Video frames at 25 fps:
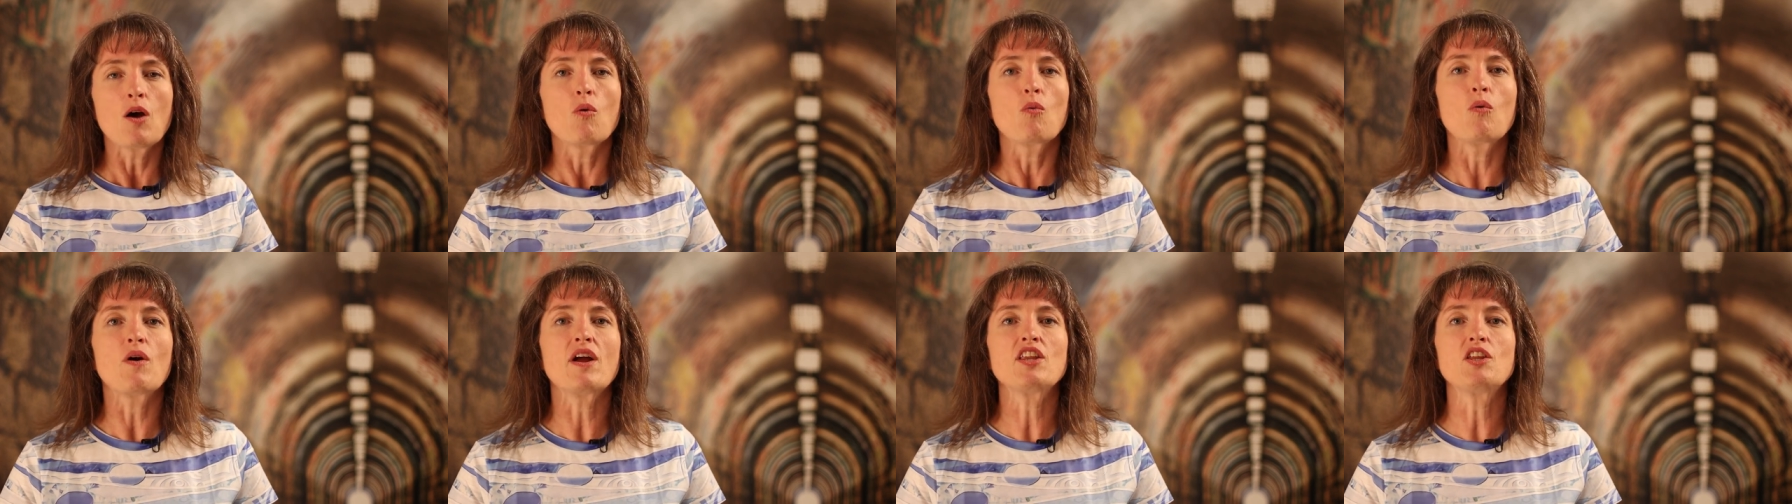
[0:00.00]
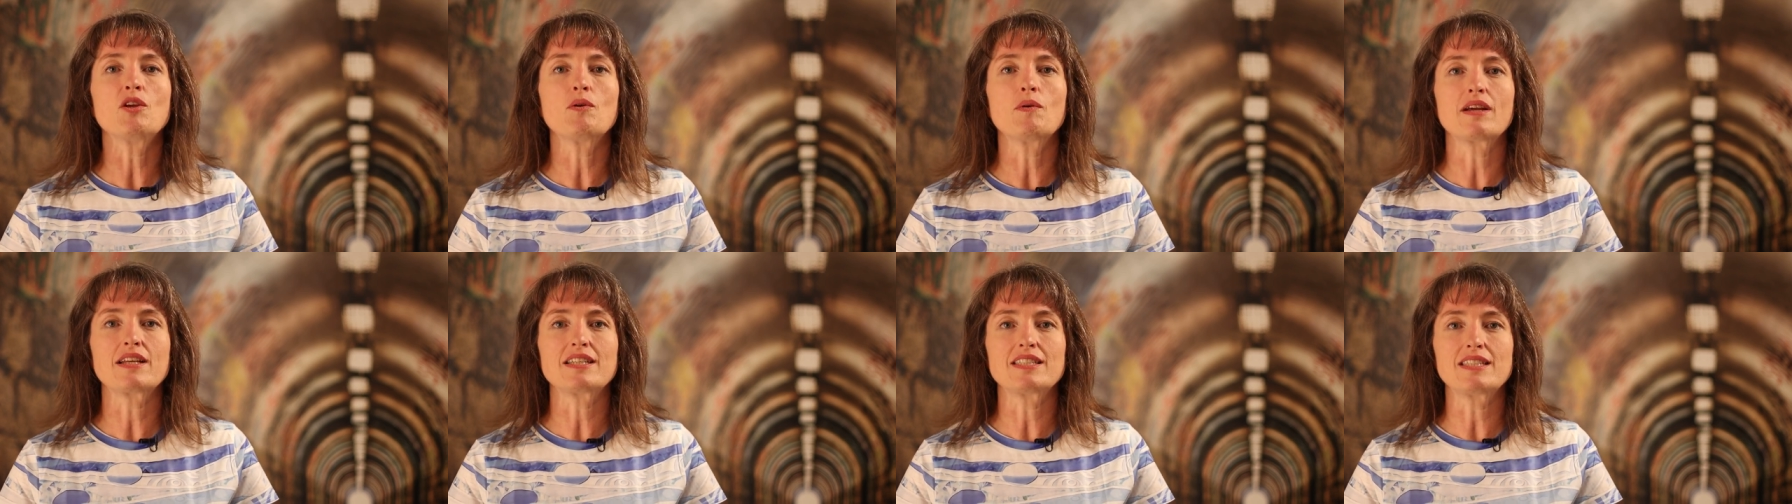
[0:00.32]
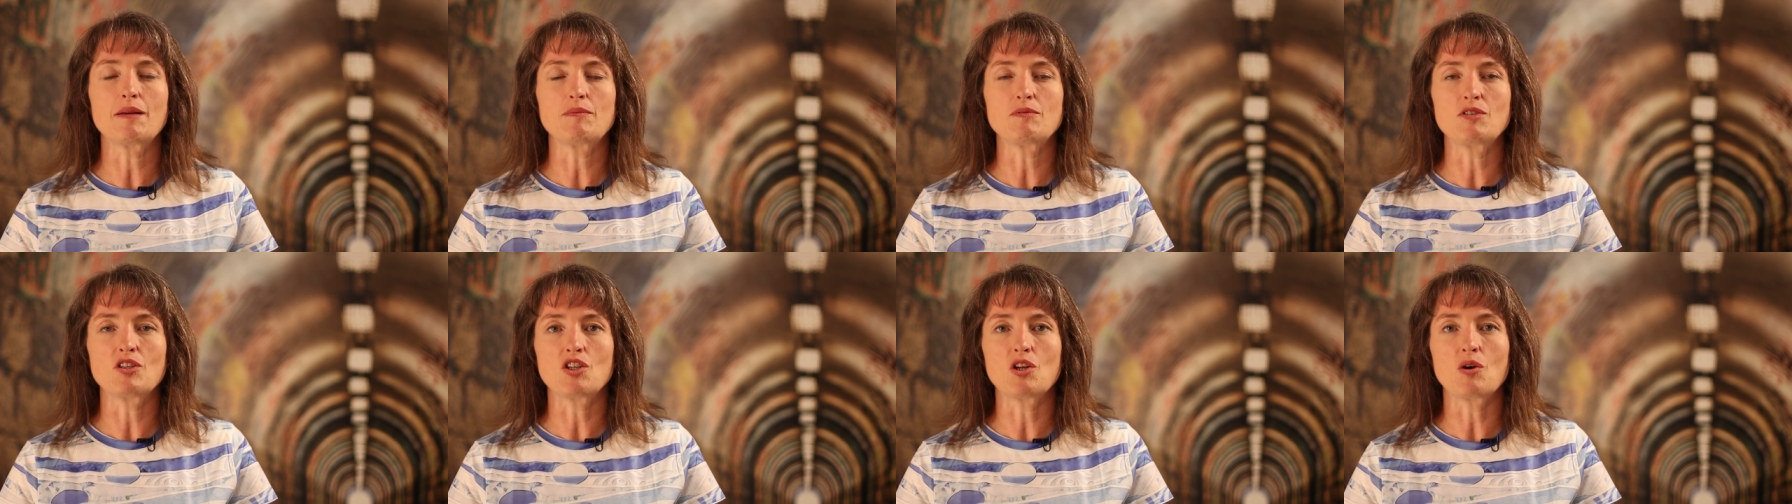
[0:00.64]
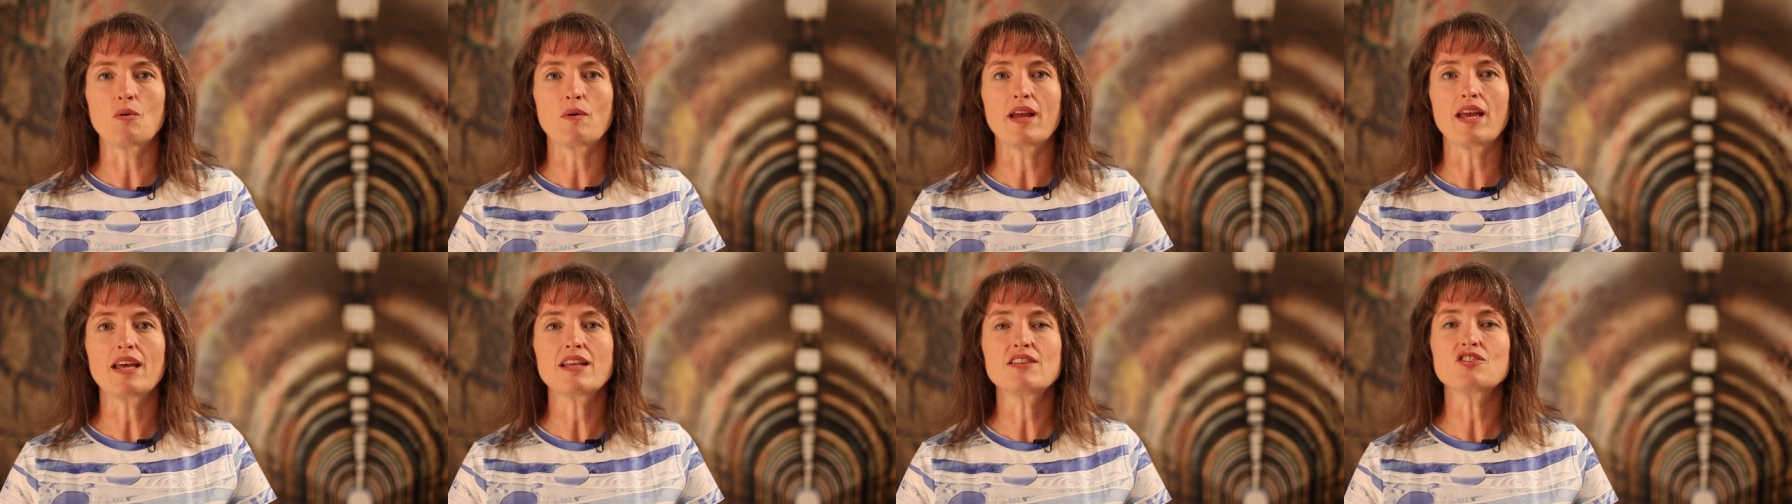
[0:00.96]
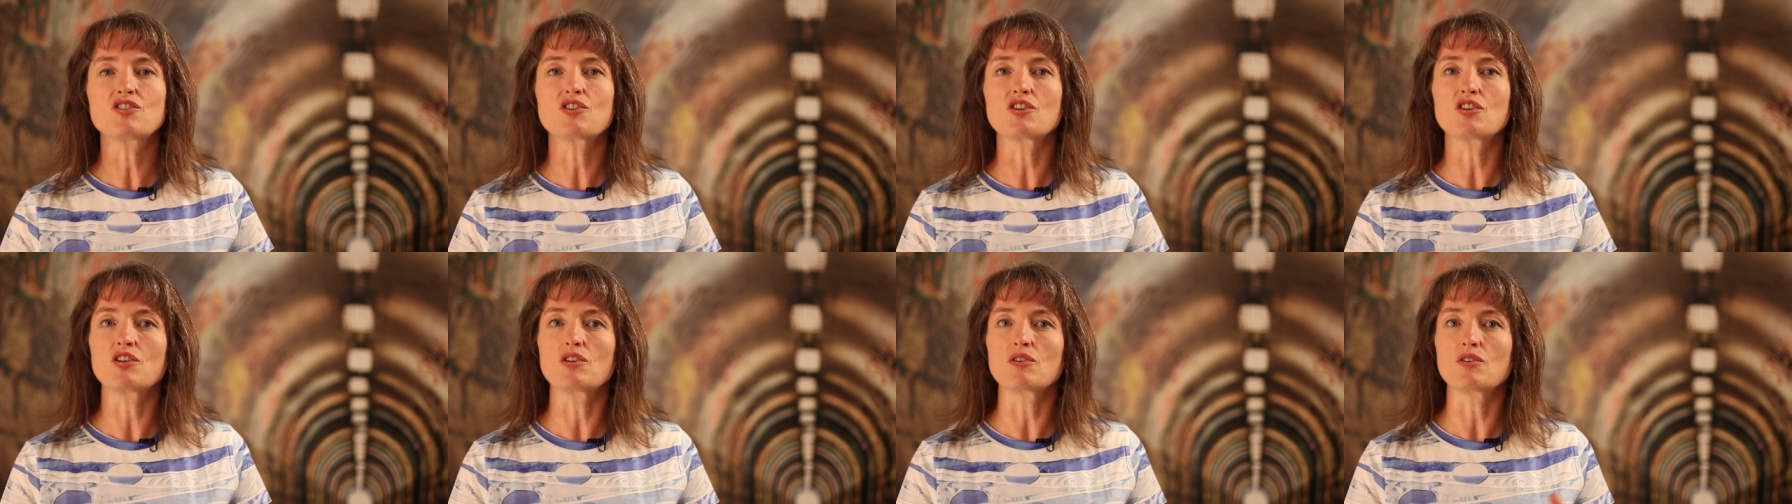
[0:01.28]
When you accept a no
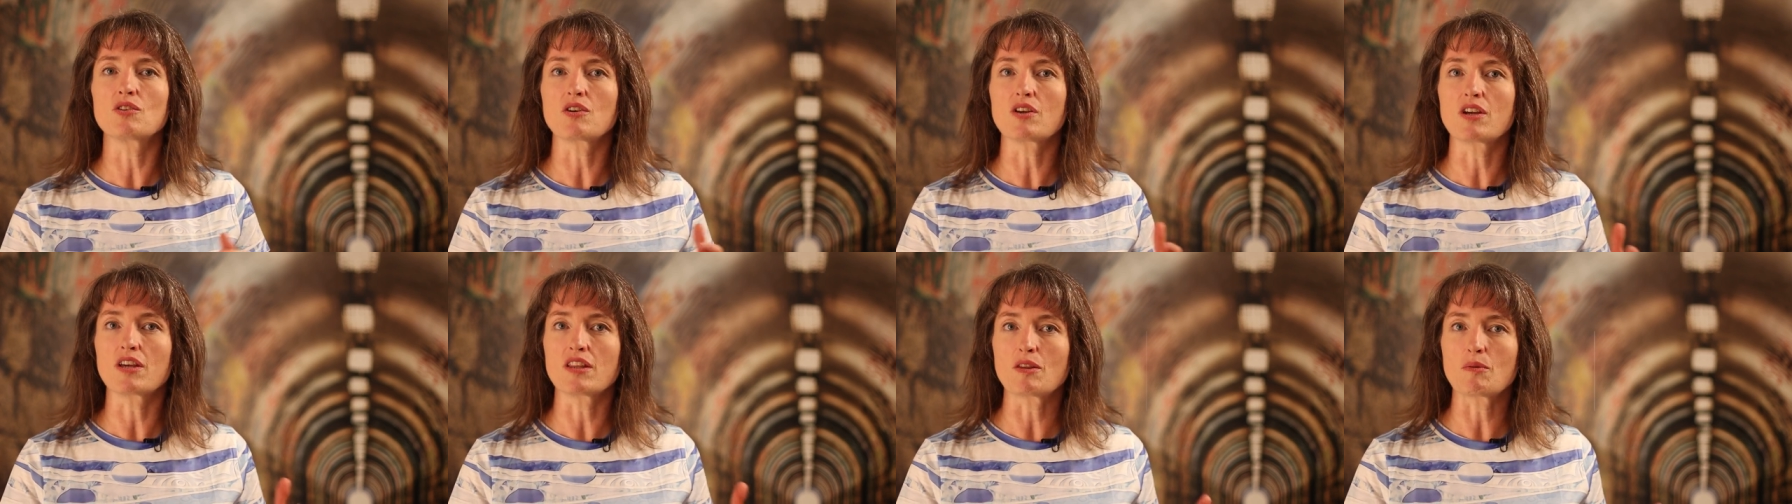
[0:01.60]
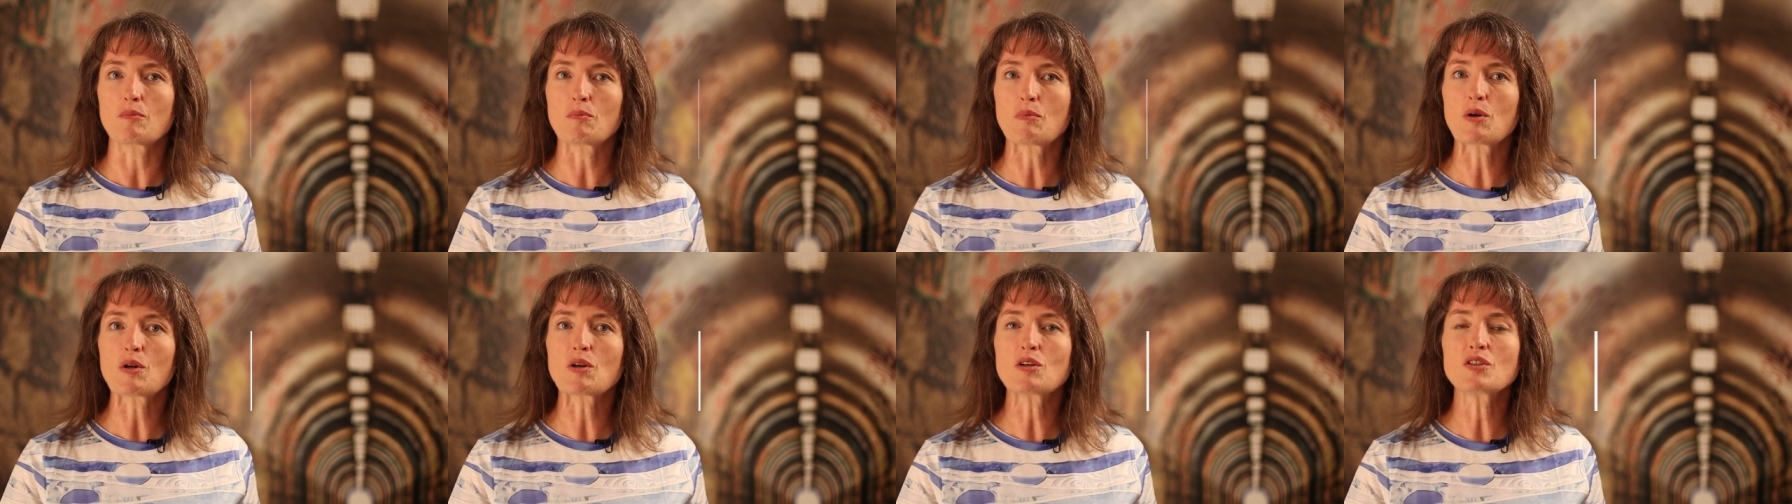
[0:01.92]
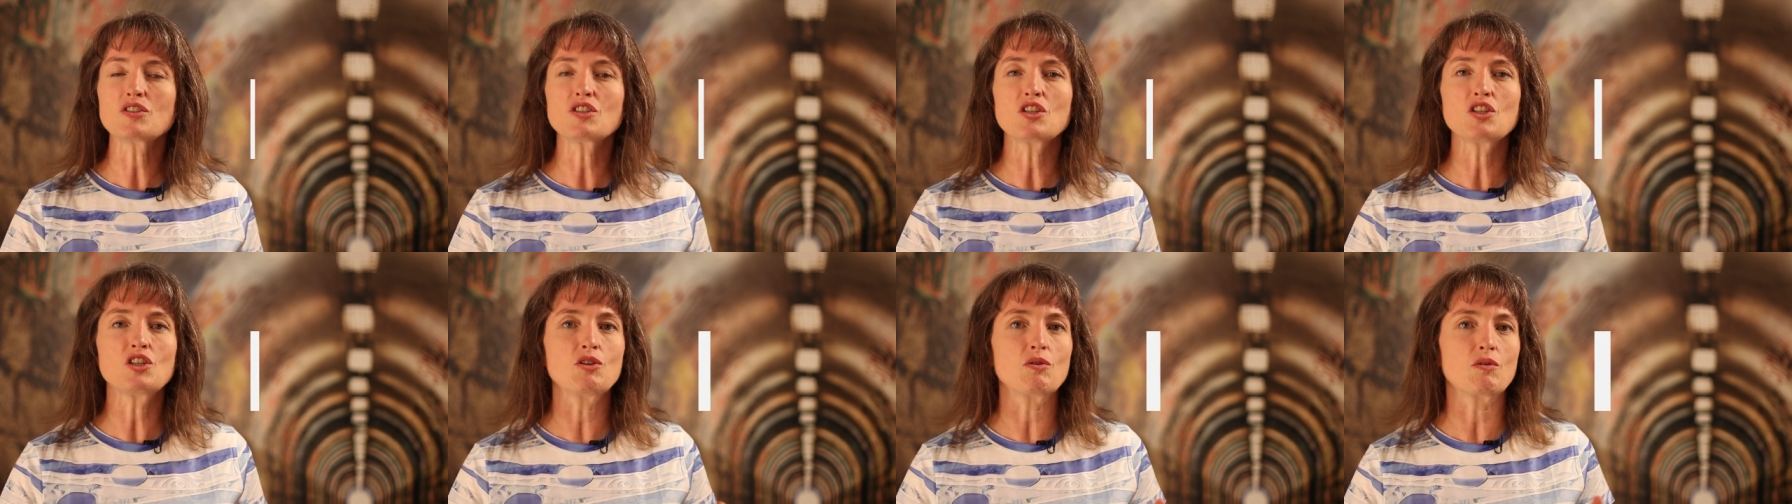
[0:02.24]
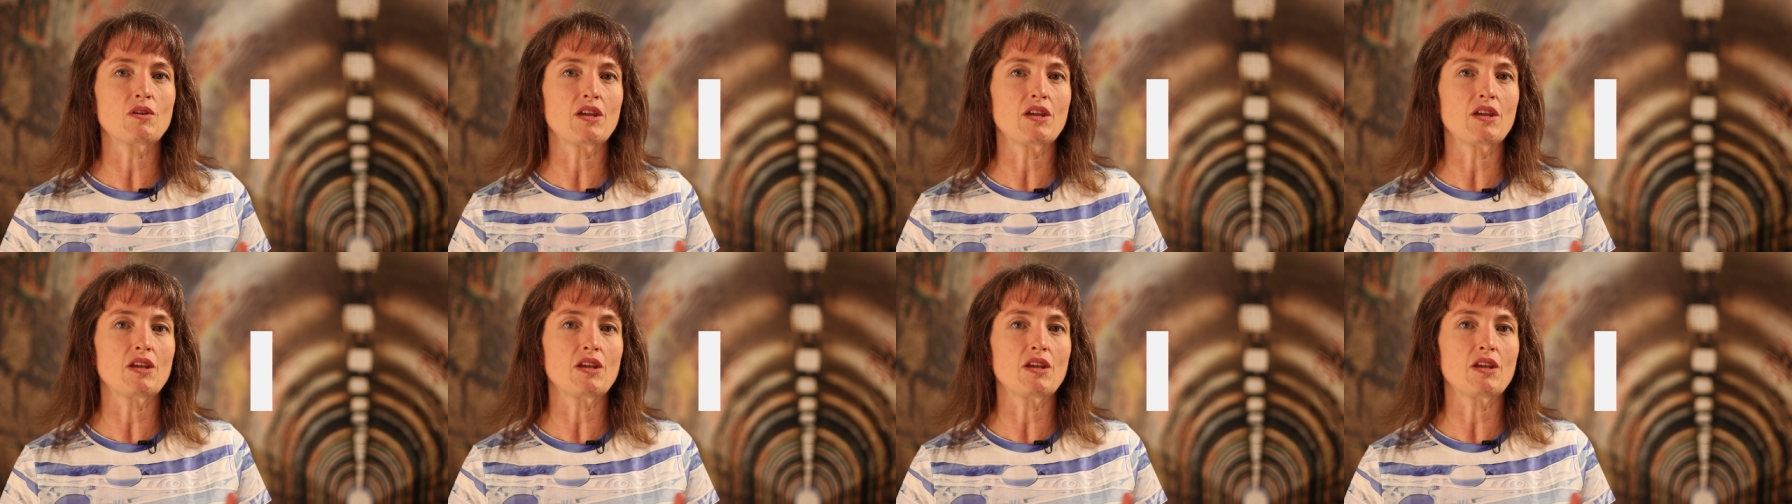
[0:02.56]
answer, you look at the person,